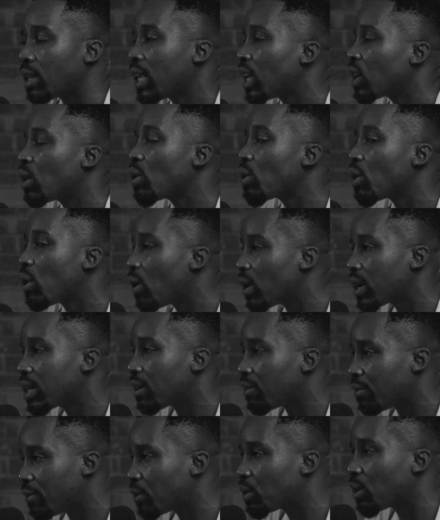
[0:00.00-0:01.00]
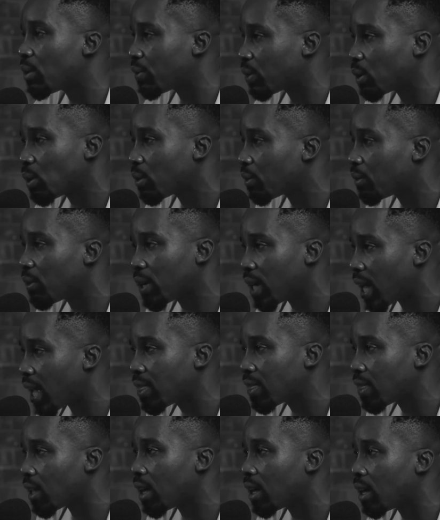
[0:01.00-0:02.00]
They don't call it a food of thought for
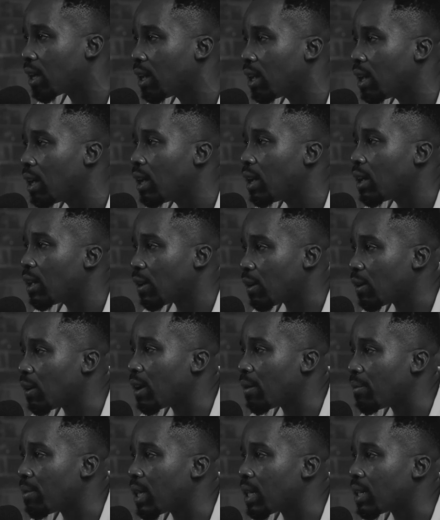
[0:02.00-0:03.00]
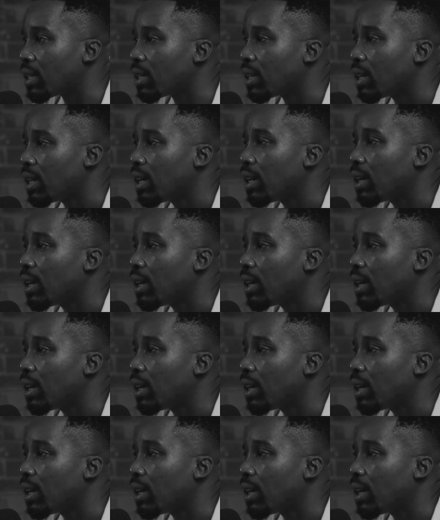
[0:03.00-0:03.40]
nothing. You know what I mean?